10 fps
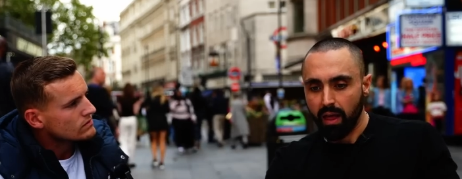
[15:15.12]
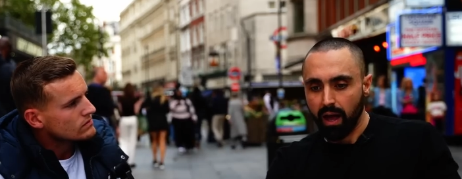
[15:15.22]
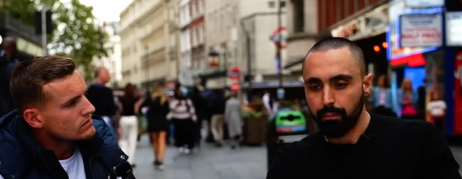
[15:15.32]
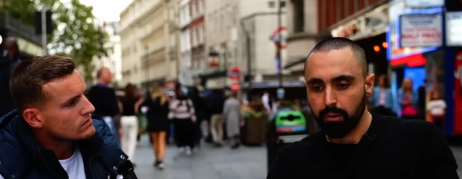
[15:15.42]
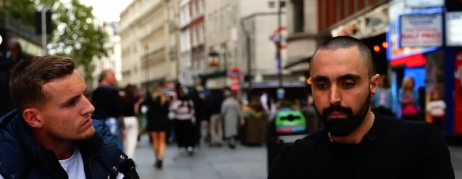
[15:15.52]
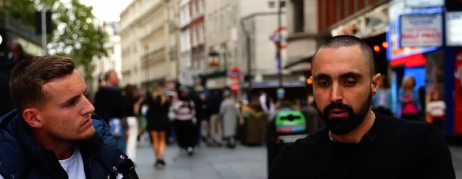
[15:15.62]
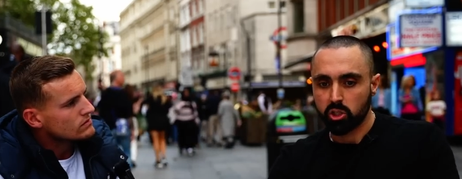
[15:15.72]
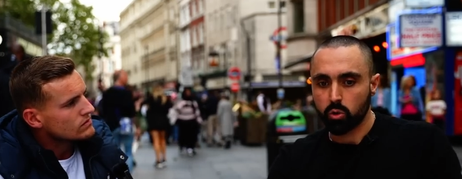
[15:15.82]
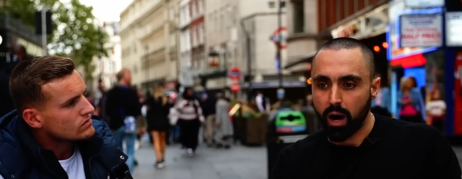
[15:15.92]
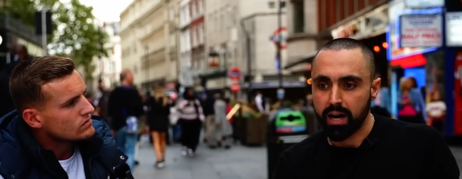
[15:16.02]
Speaker 1: that p-
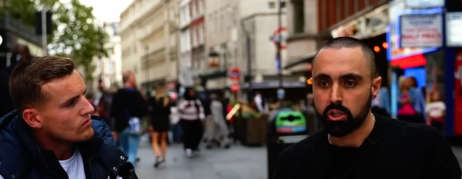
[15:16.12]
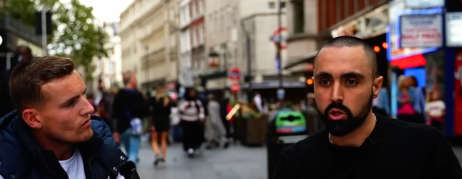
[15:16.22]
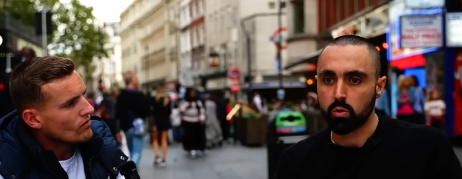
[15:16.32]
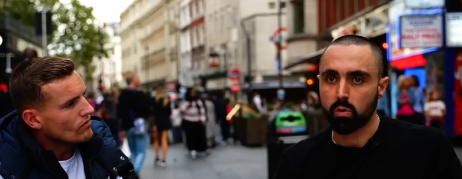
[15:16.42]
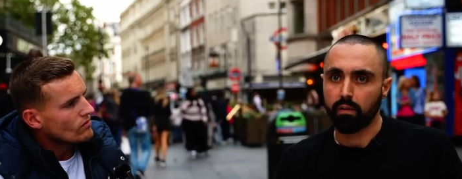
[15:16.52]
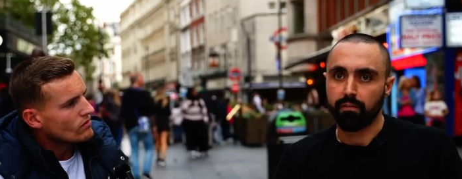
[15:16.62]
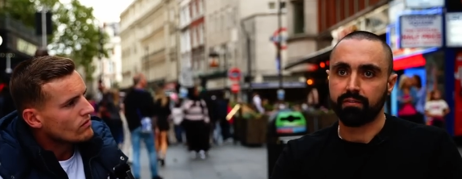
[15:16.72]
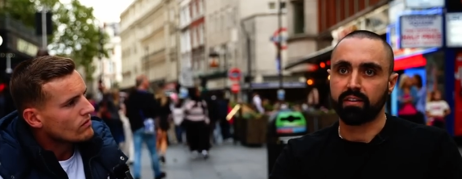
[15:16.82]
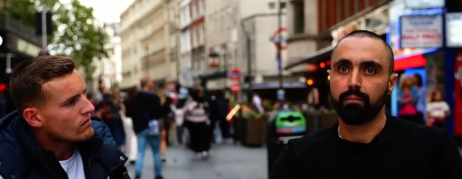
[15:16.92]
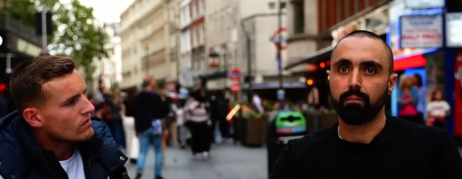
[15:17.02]
persuaded you of
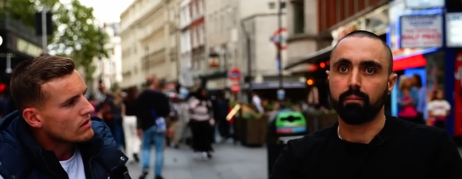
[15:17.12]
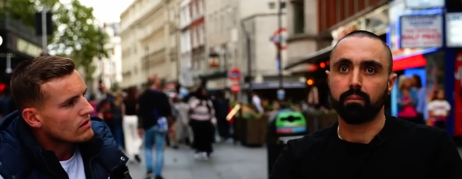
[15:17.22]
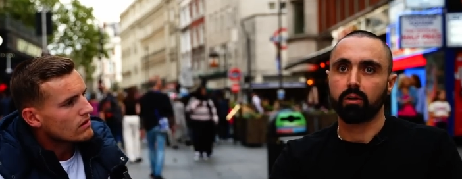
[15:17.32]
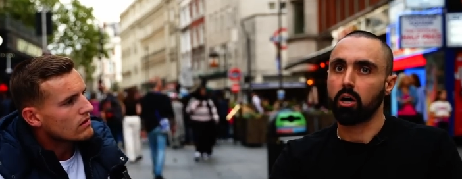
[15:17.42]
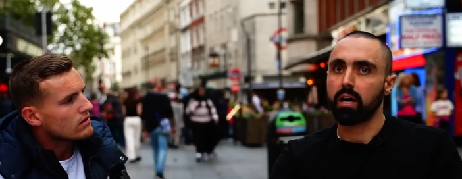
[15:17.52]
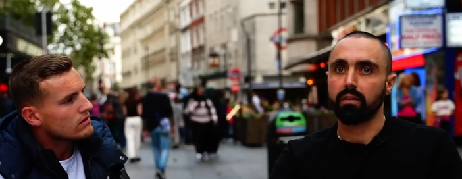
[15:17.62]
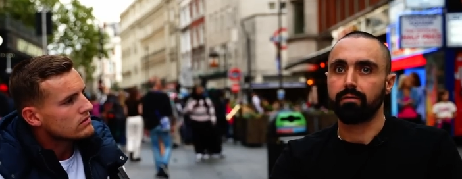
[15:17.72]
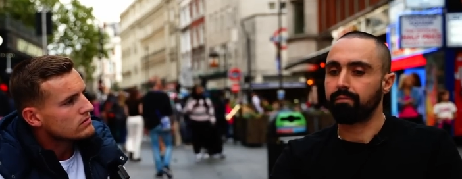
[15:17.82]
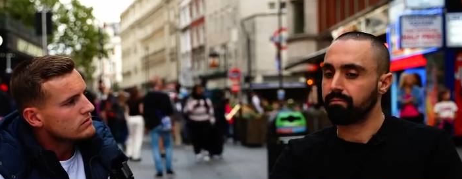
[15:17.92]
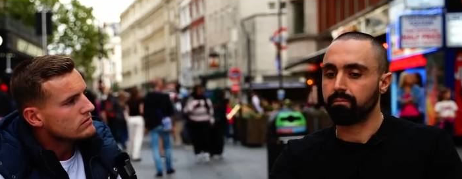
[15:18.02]
some kind
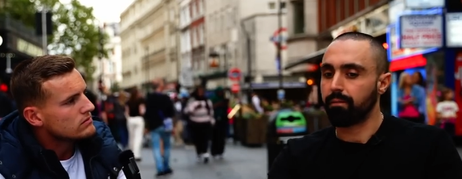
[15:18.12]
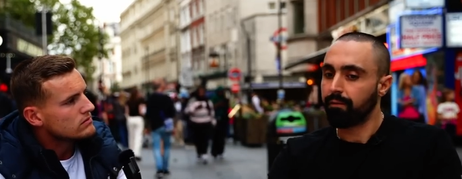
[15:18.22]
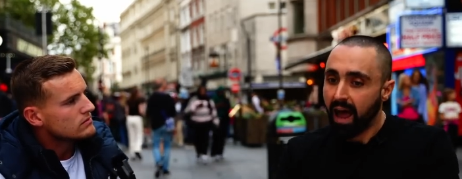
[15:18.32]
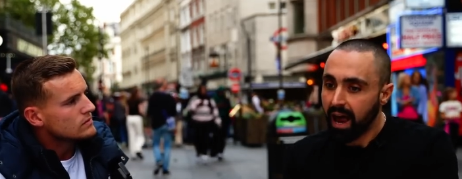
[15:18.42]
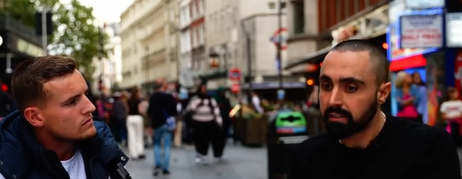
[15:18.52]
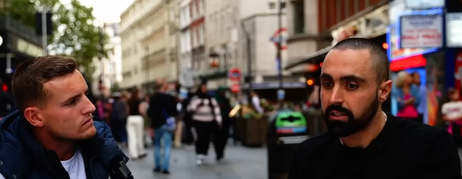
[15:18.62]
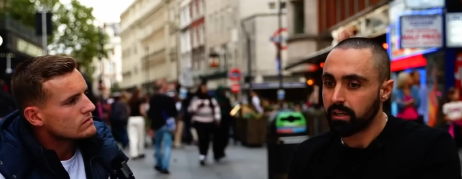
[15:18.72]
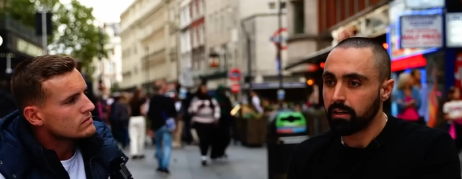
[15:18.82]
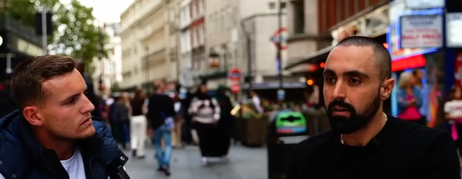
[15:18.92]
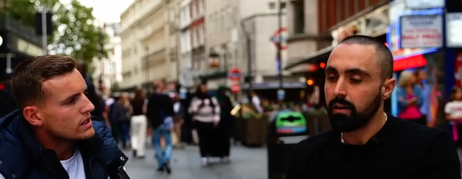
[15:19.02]
of fact.
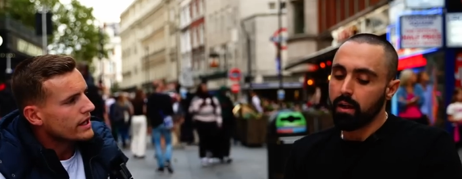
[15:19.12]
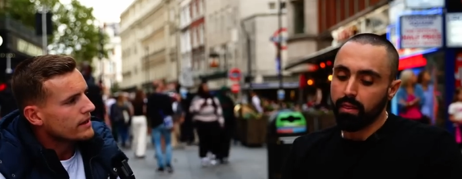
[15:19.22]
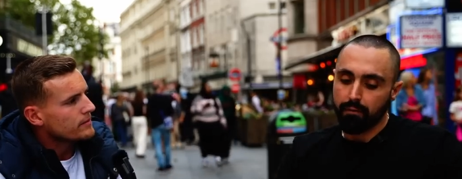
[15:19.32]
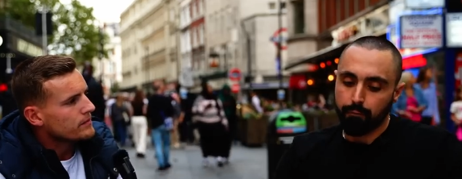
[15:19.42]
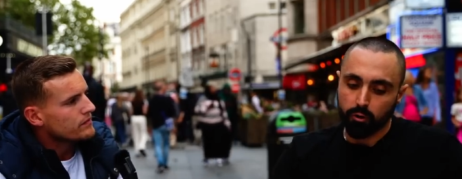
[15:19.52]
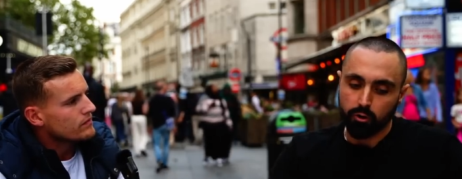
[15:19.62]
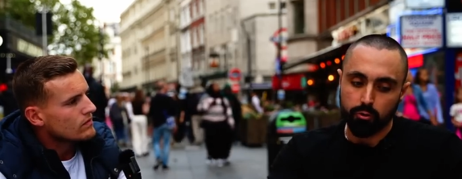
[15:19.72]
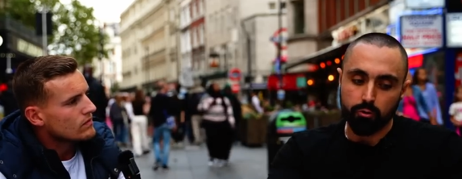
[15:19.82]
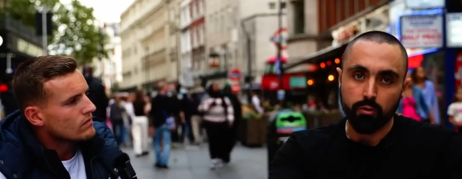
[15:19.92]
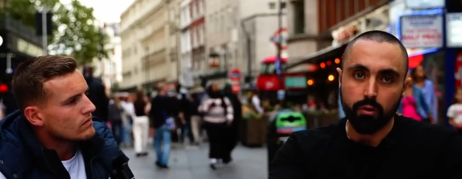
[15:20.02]
Yeah. Therefore,
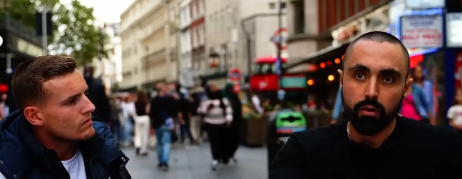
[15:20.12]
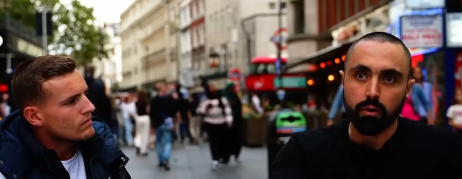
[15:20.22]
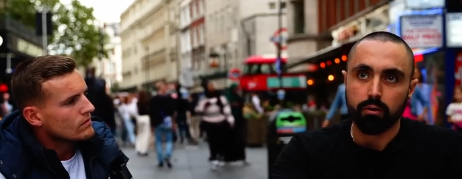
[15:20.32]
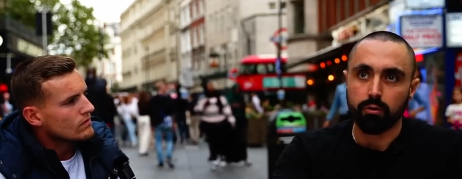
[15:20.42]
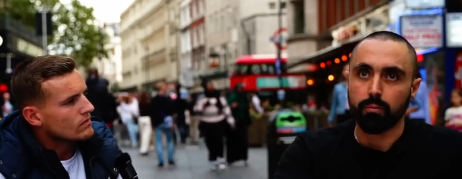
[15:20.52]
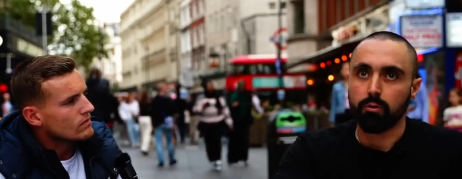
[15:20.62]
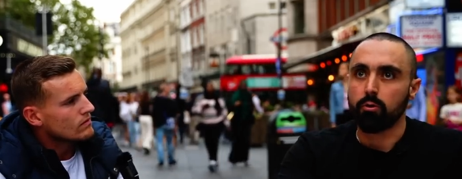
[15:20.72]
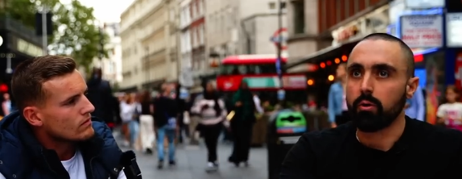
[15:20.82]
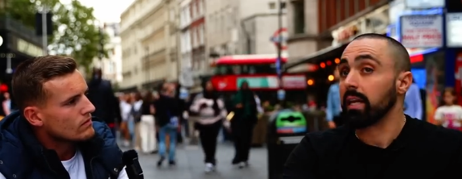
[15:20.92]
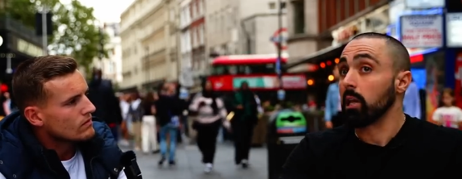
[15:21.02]
you you
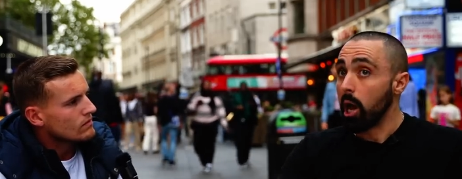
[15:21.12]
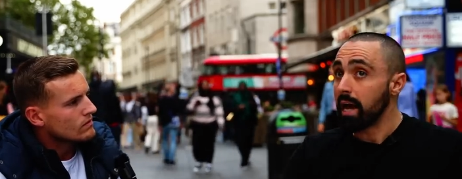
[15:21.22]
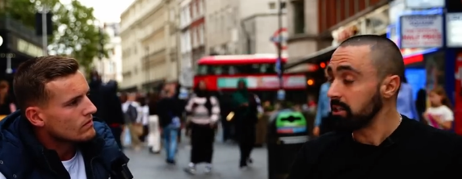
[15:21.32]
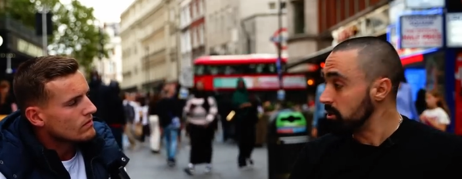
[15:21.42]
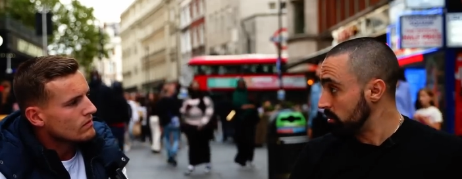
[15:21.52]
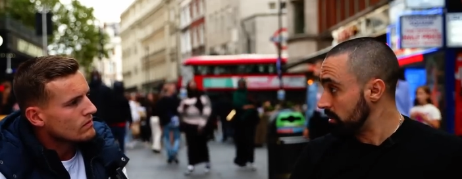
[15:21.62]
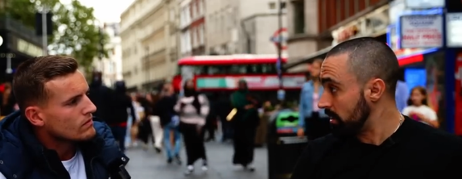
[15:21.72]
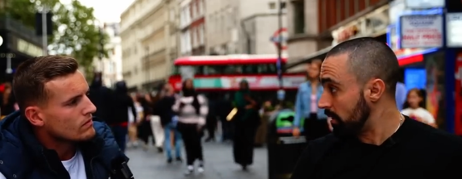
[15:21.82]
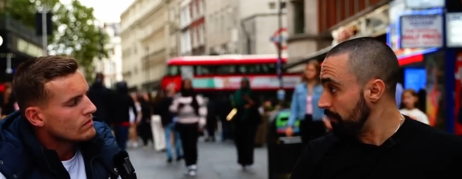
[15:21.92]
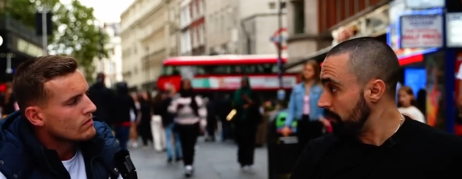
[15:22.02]
you enlightened
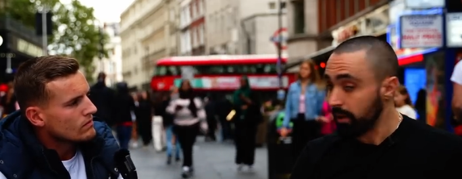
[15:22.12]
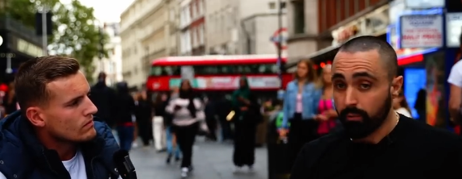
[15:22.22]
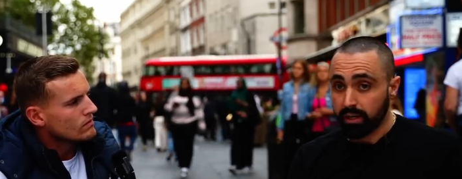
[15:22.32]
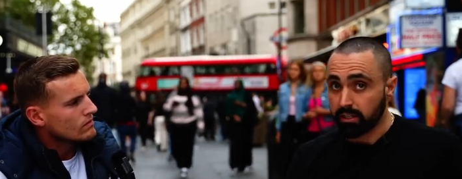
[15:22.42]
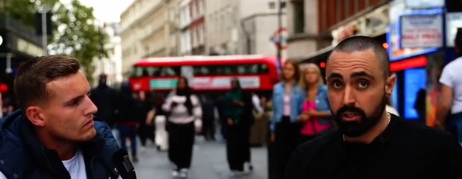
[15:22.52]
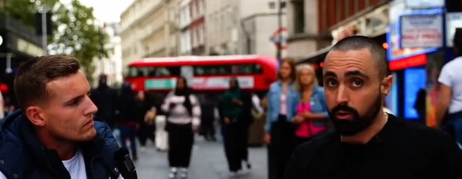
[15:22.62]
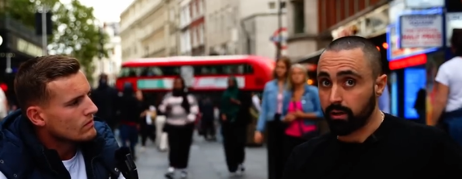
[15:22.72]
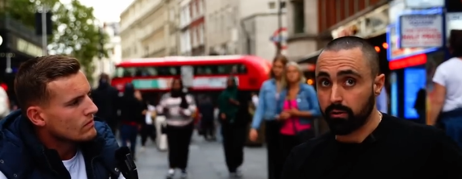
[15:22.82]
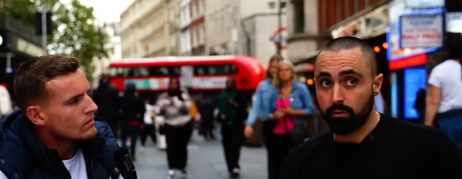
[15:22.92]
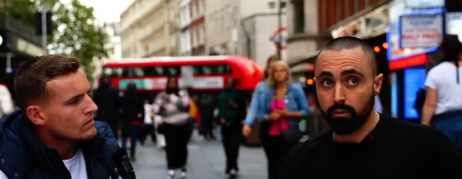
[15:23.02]
yourself. Whether we
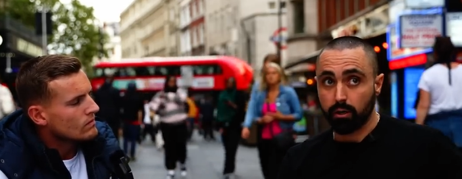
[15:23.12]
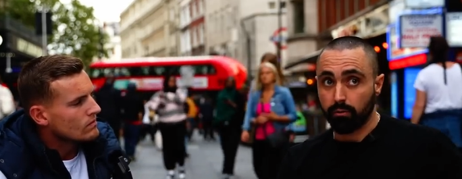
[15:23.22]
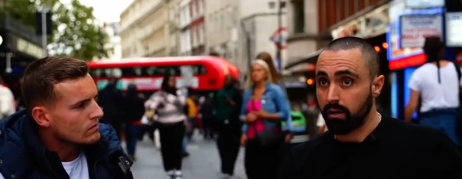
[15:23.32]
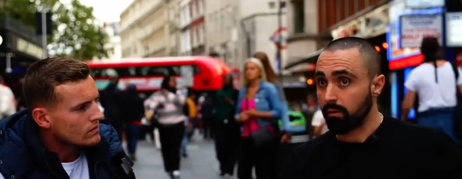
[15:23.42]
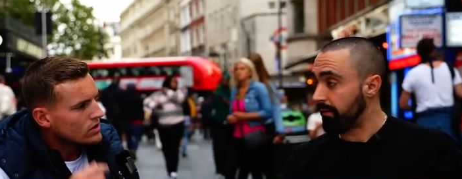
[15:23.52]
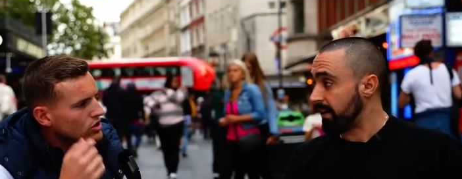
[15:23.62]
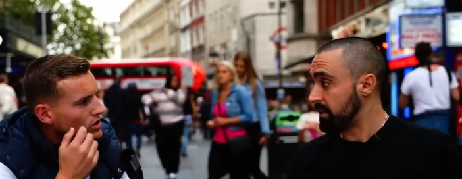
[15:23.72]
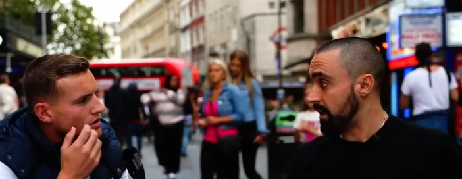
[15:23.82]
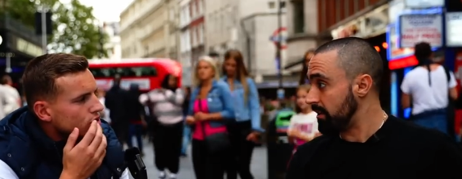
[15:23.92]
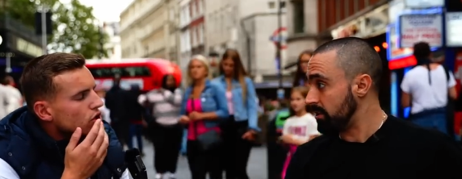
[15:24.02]
disagree or agree on
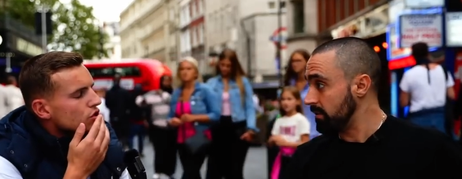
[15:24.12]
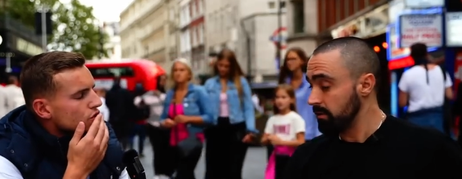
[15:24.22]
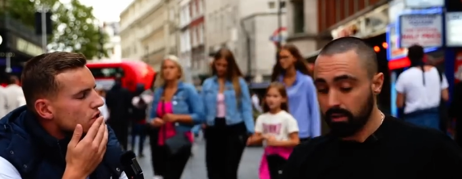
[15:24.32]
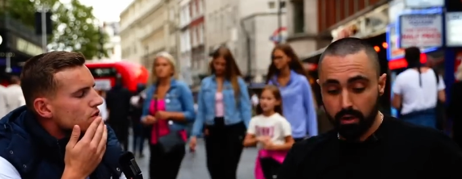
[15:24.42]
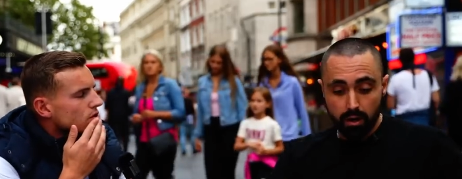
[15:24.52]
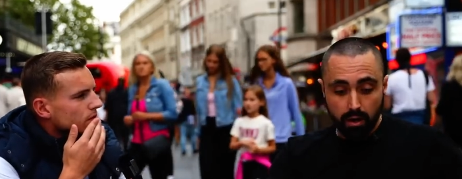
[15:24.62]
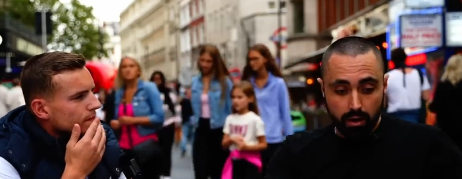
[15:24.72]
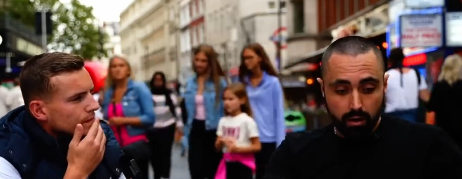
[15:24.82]
vaccination, sure, sure, sure, sure, sure.